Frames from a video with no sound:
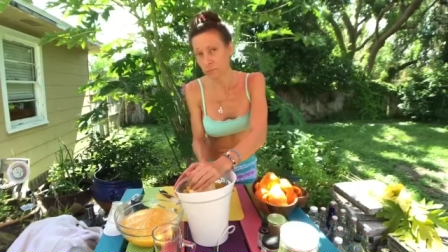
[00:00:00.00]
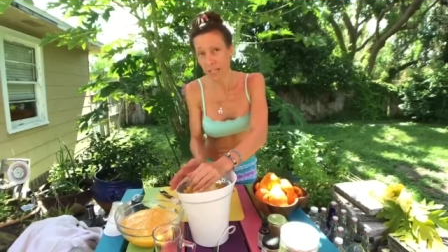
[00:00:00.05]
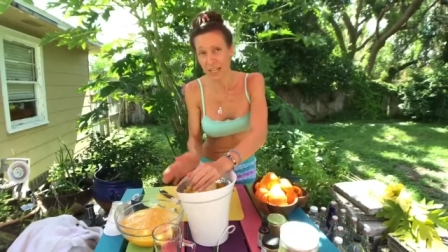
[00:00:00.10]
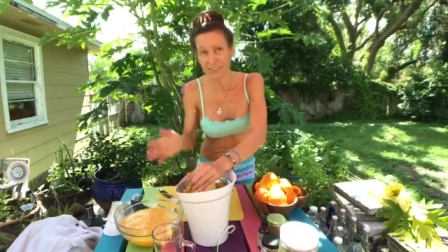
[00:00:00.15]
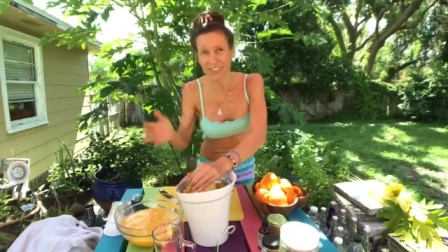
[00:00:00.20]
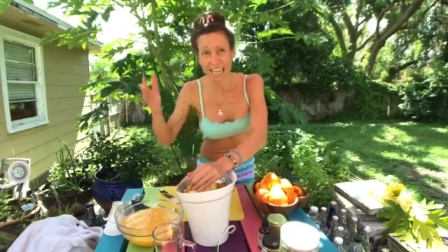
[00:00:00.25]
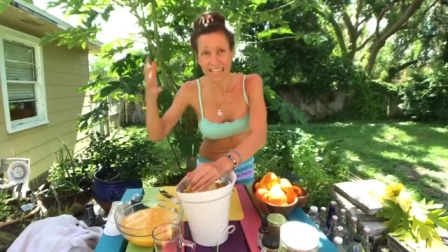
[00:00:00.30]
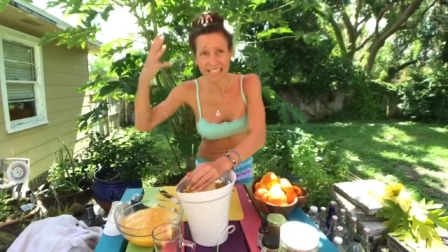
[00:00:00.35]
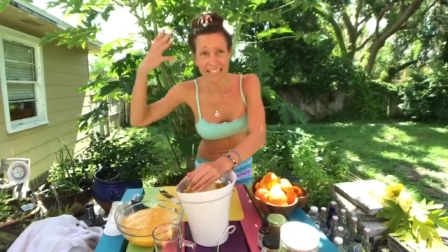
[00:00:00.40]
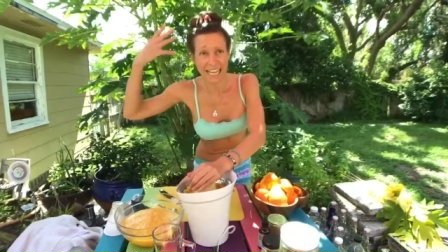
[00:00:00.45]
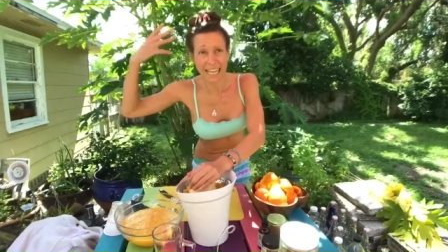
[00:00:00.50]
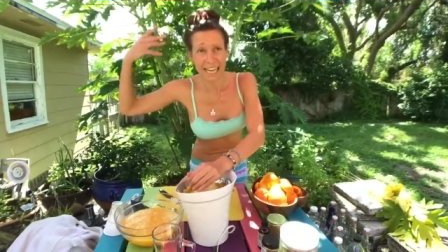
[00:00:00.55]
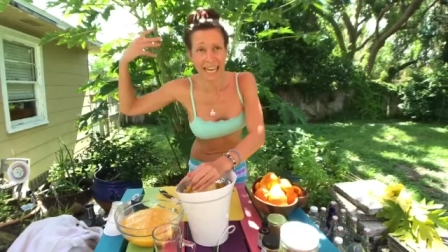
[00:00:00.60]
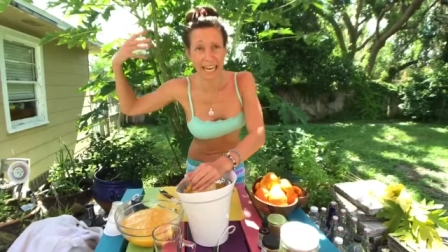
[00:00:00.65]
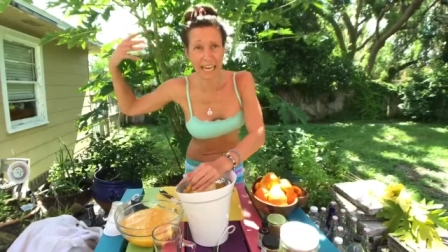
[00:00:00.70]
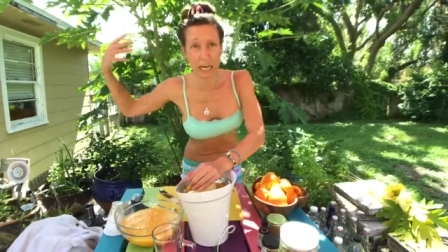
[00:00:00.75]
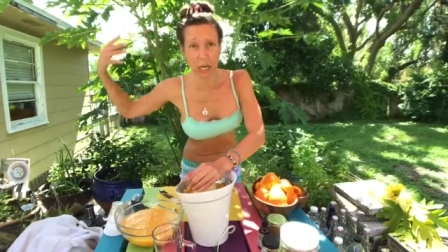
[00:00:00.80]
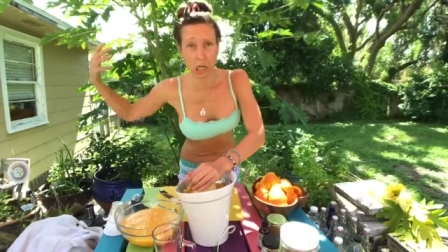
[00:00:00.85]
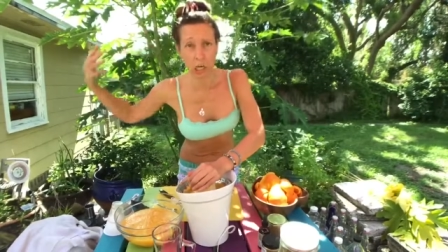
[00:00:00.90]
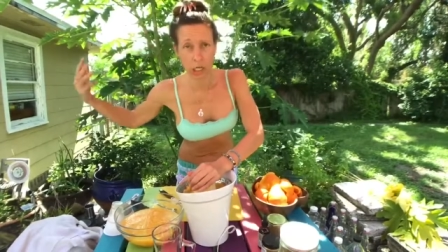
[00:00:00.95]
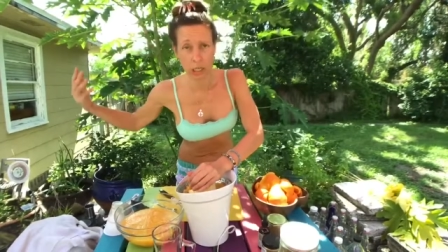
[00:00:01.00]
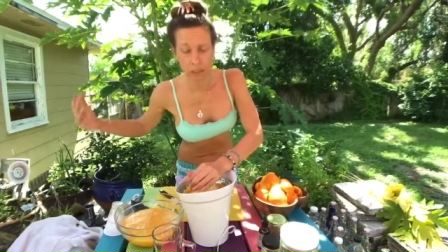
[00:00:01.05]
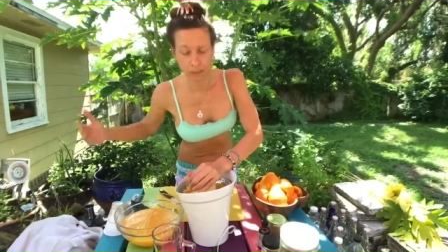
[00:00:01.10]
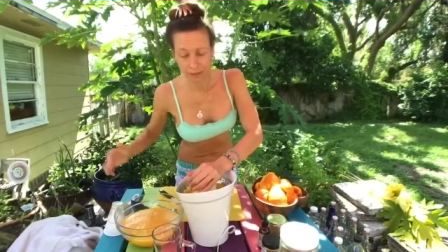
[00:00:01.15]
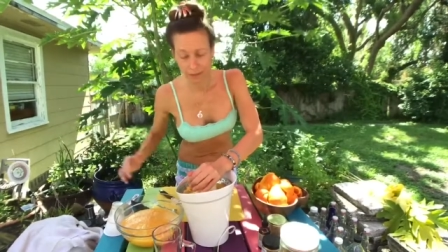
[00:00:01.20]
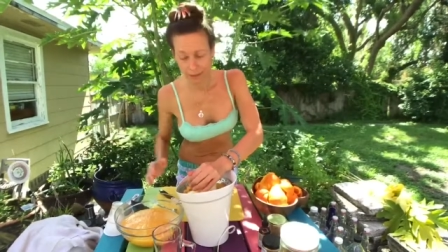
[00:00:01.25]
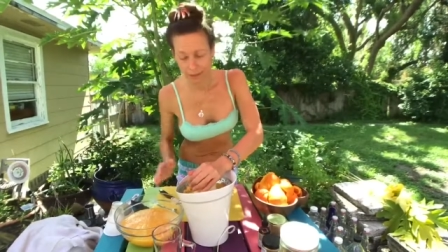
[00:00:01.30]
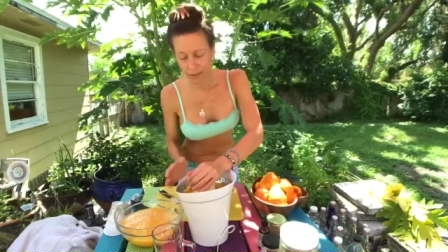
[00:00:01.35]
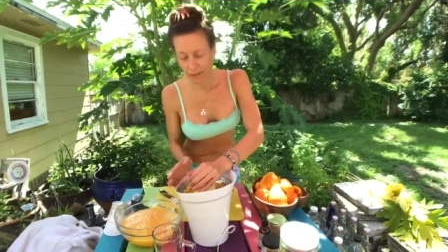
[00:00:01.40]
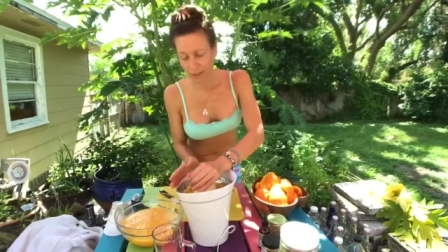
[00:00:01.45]
I've got the hair,
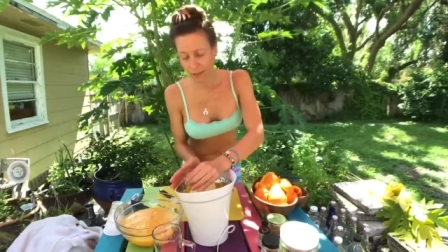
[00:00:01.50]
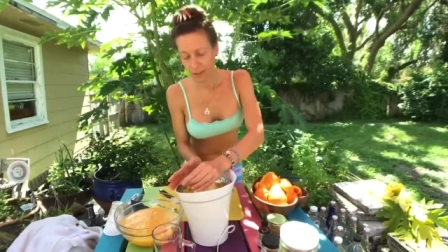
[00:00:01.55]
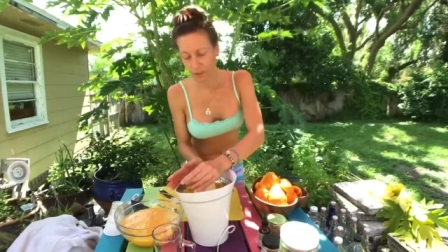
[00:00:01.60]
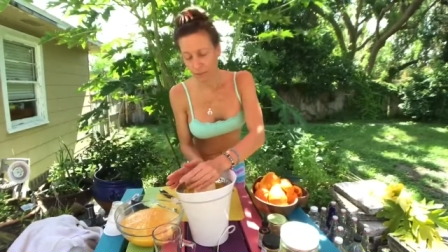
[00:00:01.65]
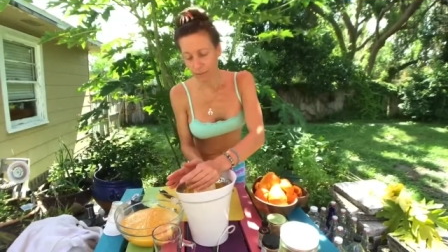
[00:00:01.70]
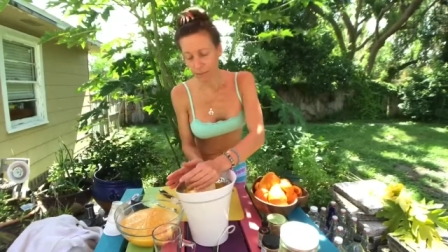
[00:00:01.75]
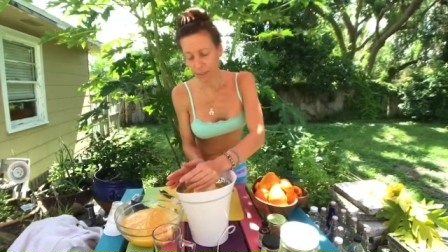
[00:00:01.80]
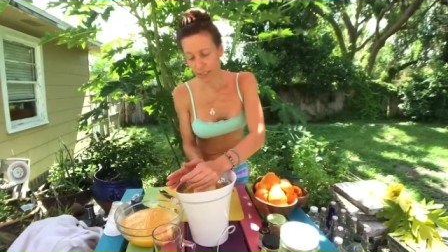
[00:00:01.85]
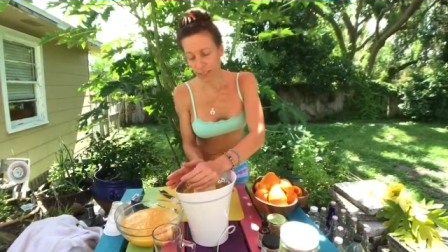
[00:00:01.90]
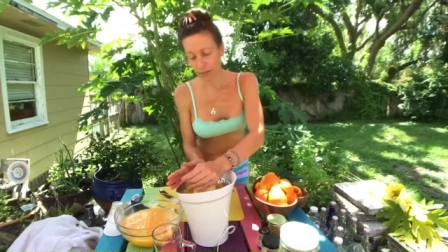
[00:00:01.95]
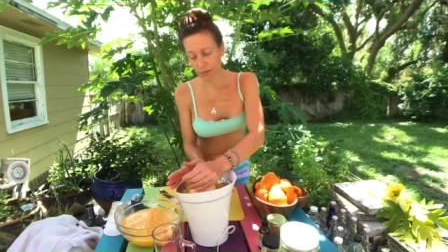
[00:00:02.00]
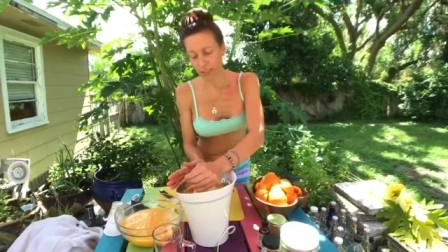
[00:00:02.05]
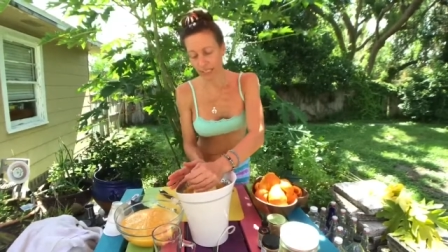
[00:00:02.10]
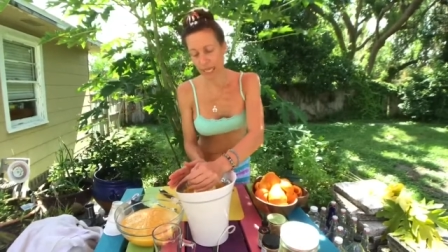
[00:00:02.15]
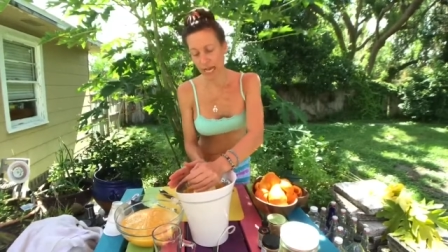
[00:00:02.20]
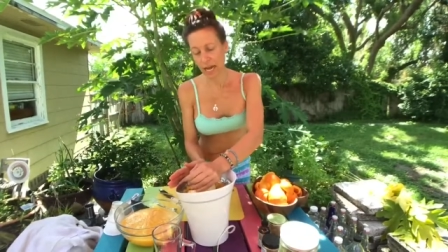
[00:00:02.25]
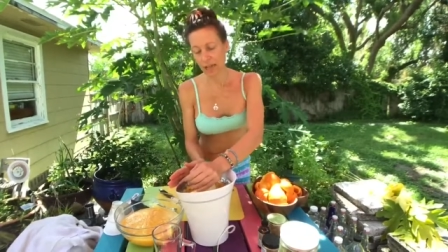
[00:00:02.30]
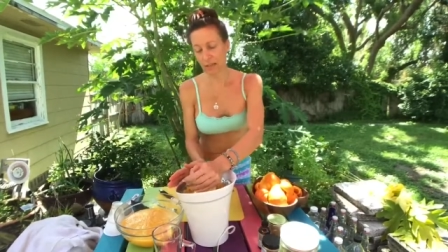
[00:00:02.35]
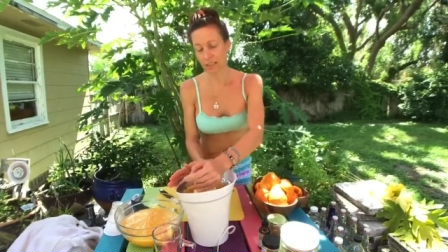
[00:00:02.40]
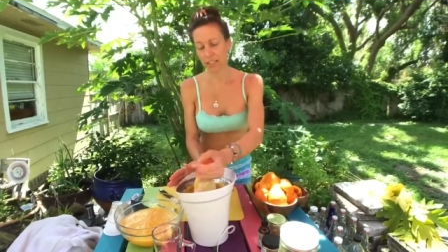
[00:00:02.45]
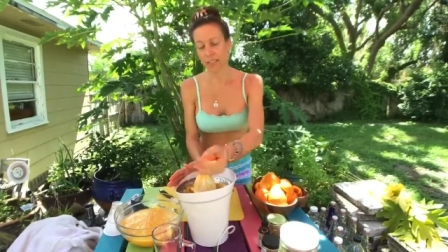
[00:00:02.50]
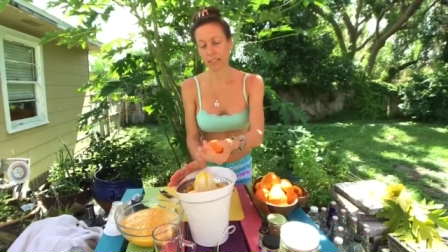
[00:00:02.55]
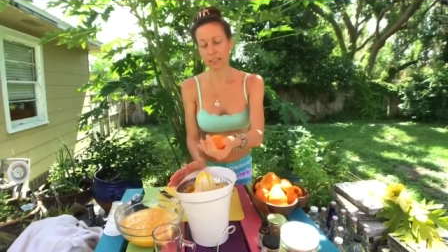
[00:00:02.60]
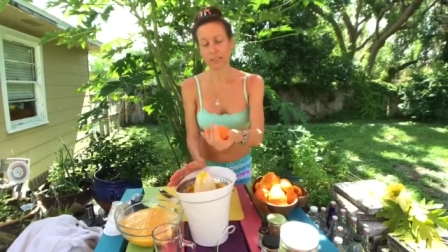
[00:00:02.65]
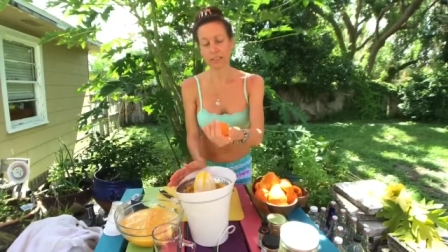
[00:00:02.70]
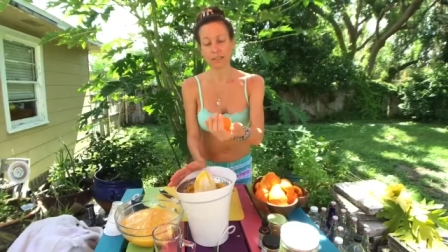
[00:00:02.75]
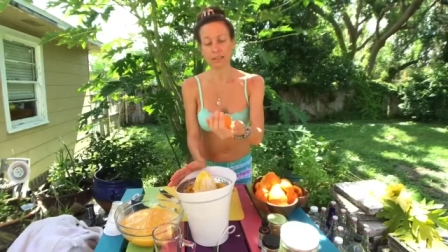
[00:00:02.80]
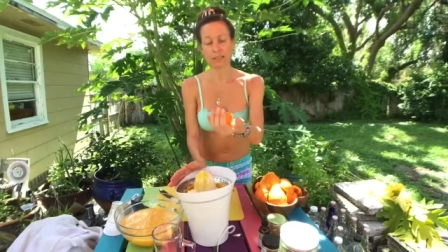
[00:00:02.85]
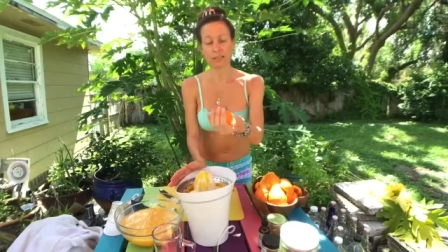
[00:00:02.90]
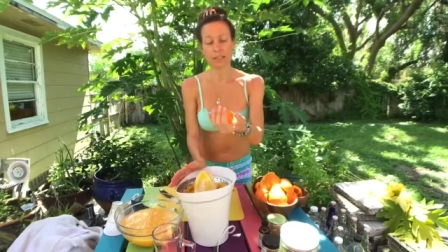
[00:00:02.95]
but the reality
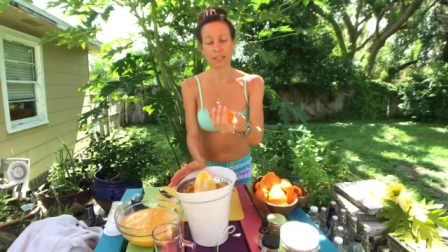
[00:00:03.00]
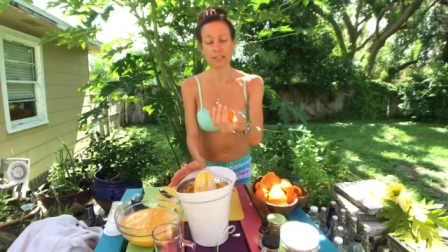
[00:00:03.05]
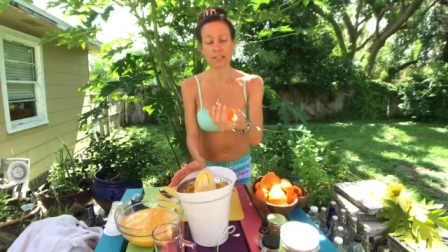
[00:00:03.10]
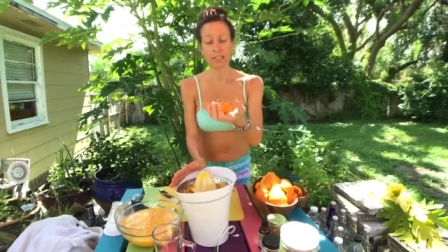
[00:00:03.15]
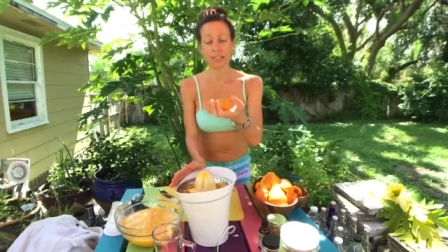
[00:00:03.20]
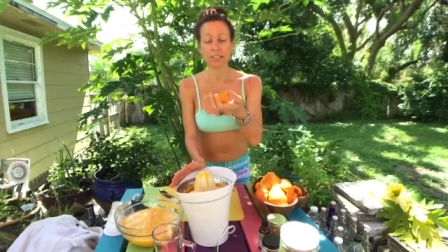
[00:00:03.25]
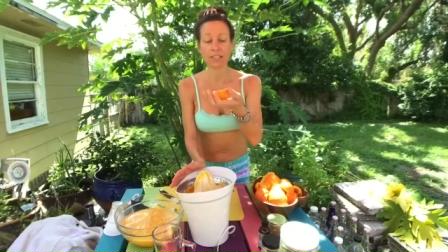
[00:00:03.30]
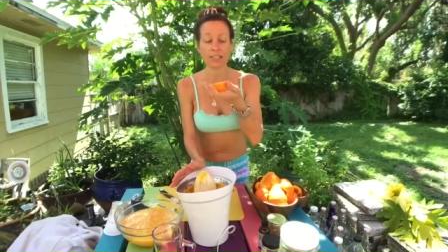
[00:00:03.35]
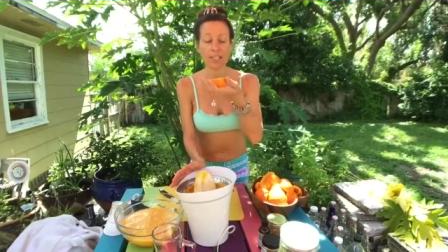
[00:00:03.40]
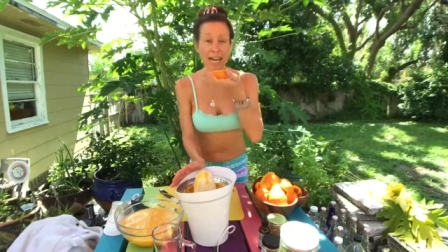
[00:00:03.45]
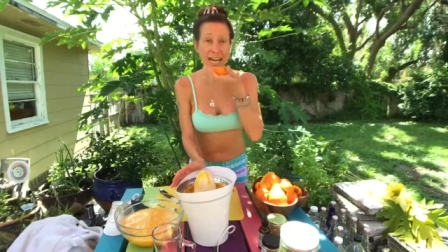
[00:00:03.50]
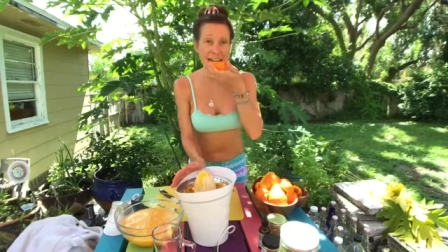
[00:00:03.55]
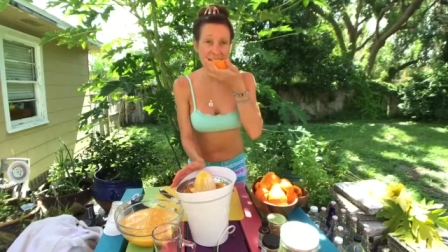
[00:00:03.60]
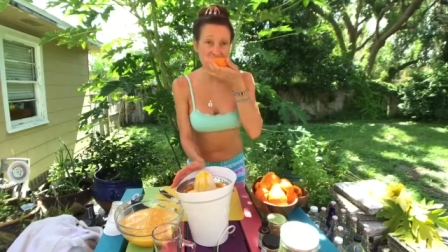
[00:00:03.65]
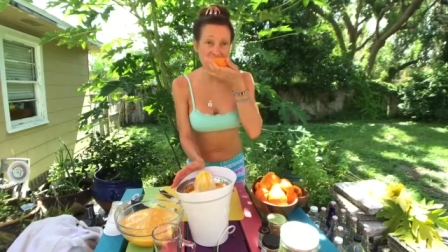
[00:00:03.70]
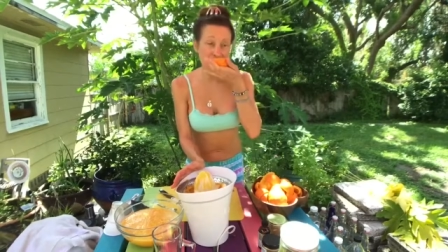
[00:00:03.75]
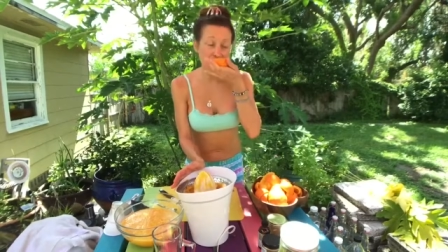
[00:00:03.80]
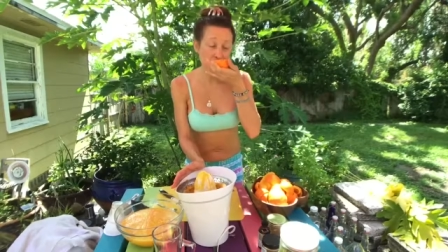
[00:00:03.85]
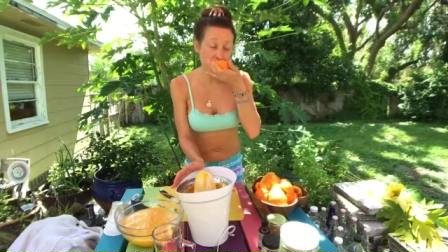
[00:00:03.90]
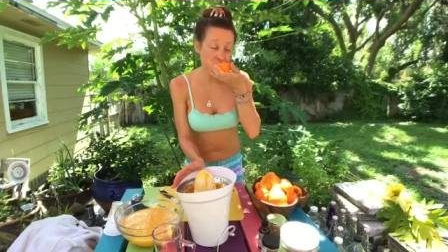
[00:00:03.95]
is, is inside.